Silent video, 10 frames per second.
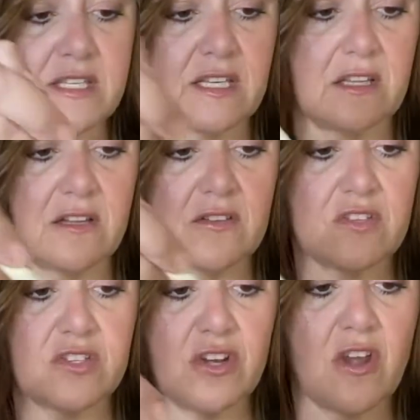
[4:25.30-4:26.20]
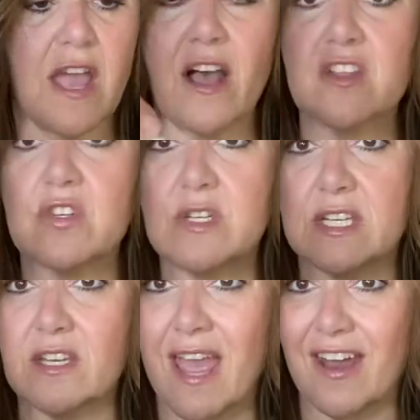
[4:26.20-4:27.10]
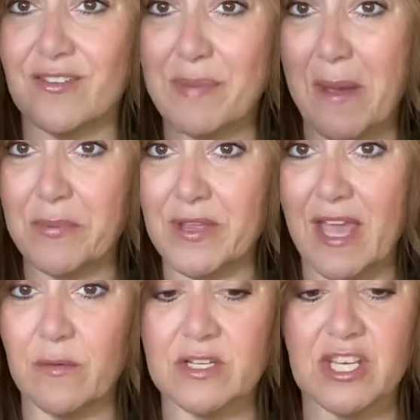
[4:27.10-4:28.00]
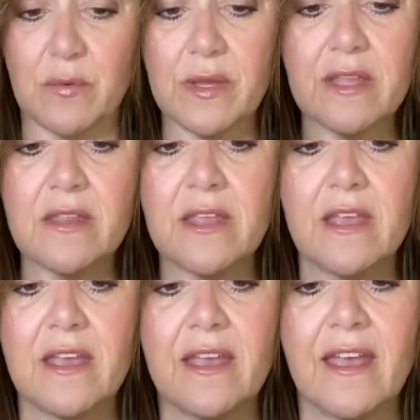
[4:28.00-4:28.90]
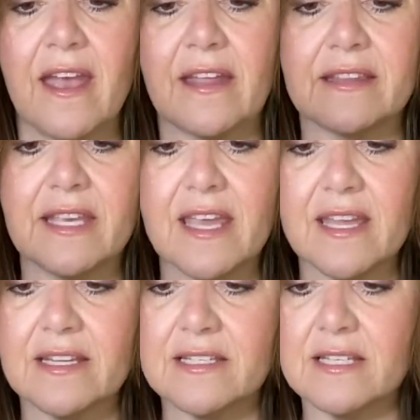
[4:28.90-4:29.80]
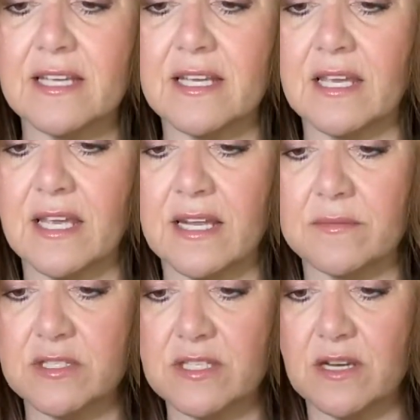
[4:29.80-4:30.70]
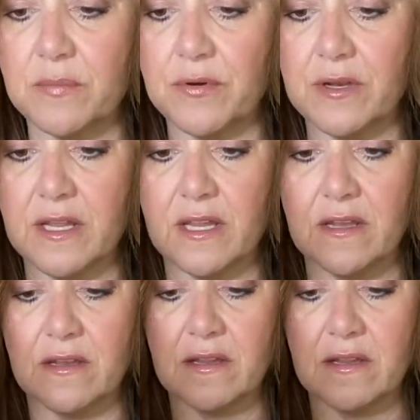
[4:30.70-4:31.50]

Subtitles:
a little stir. I also didn't add pepper yet, which I will at the end. And I'm just gonna put in,